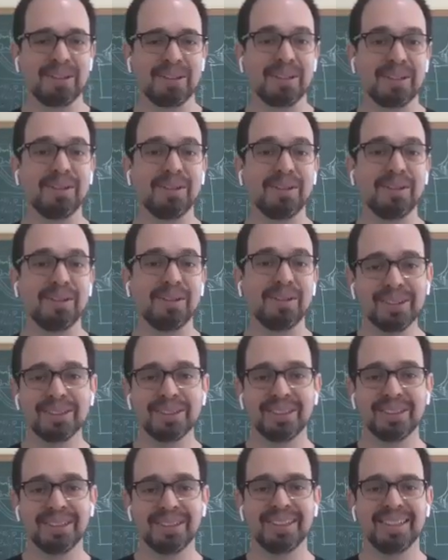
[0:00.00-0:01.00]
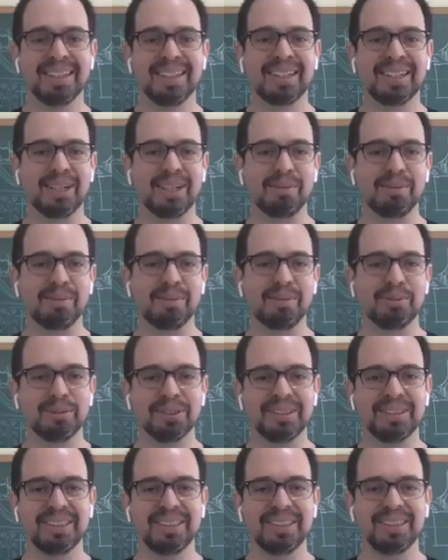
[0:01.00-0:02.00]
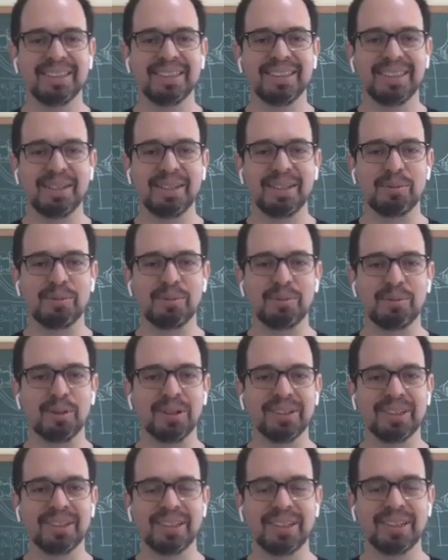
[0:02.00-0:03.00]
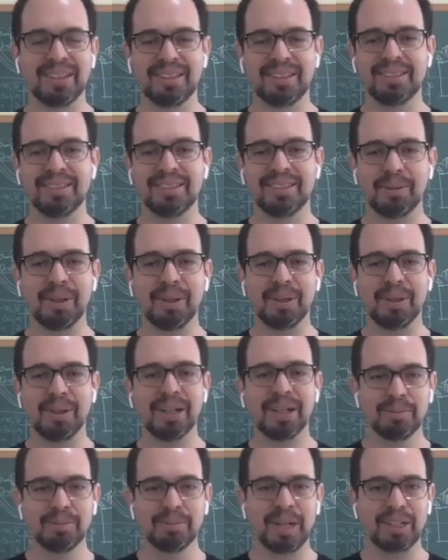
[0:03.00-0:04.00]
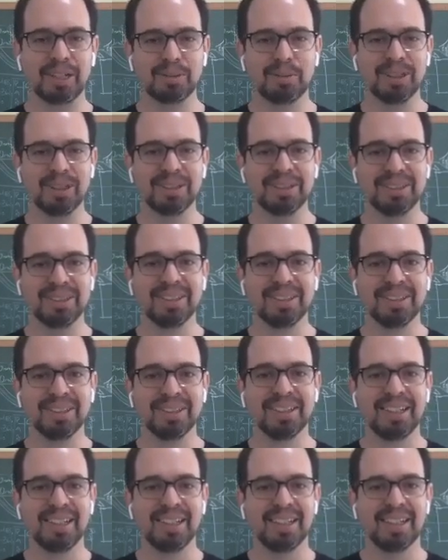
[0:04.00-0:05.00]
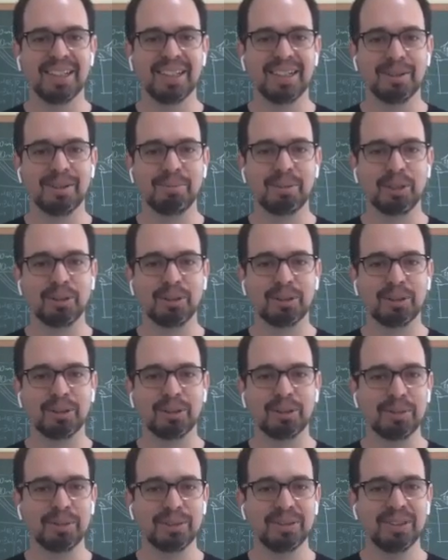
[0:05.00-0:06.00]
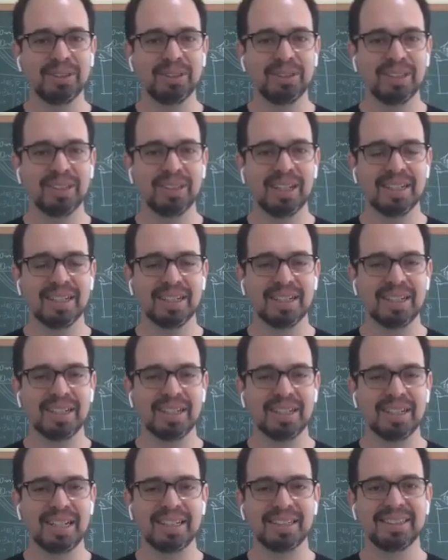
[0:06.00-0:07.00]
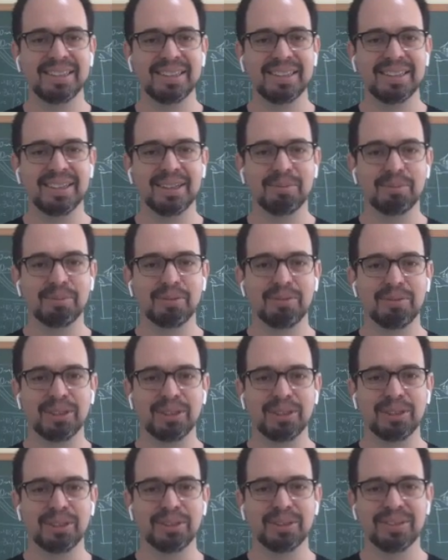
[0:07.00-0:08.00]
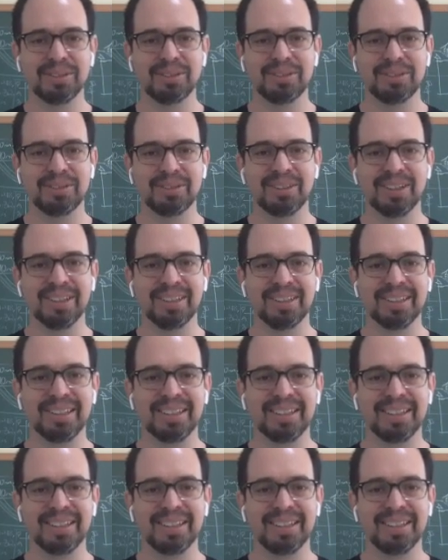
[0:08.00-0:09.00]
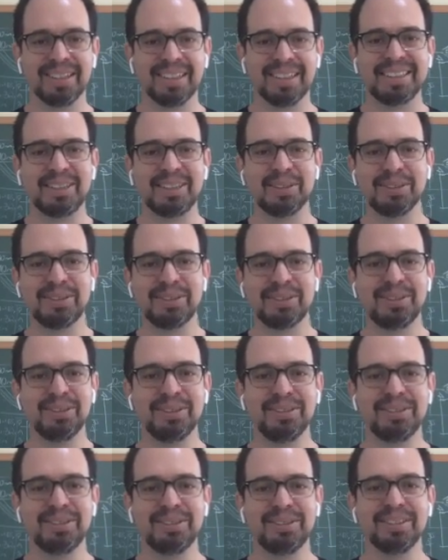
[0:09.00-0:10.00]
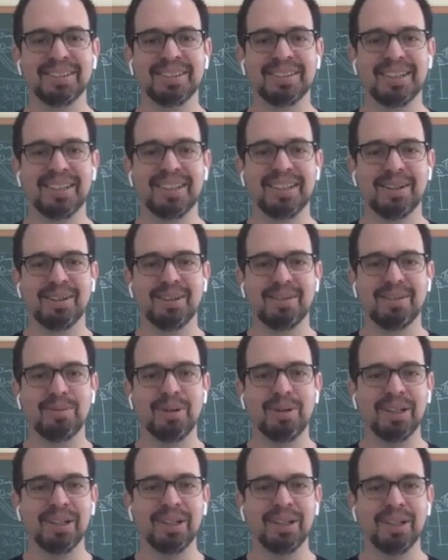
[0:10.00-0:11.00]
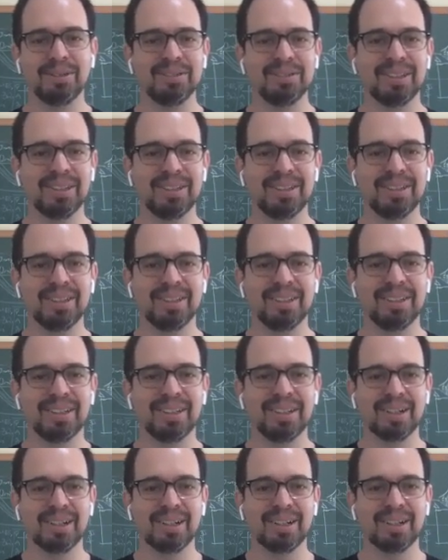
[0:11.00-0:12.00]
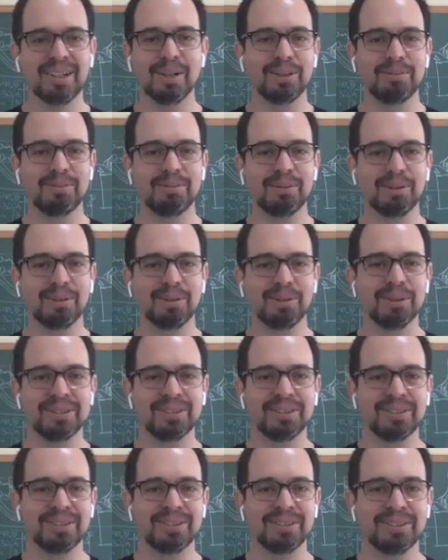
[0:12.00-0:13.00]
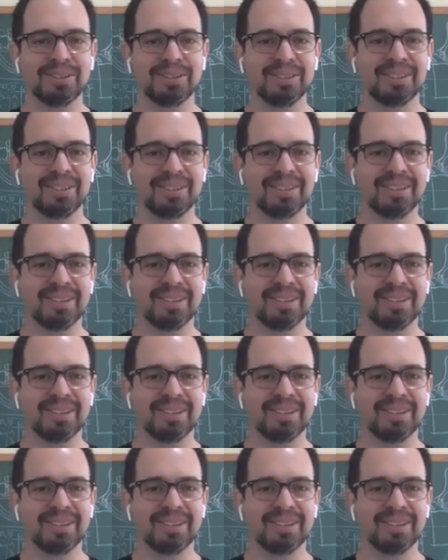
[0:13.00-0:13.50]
carbon ecology, carbon 14, and more. And is the director of Max Planck biogeochemistry and a professor at UCI. So, Susan, why do you study carbon in forests?